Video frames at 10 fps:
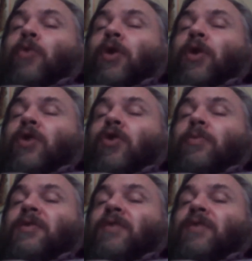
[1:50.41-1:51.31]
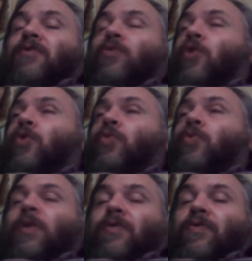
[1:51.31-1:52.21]
working document, something to work
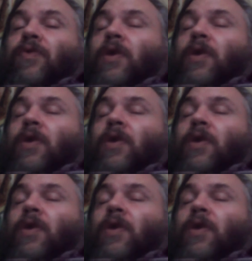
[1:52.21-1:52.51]
with.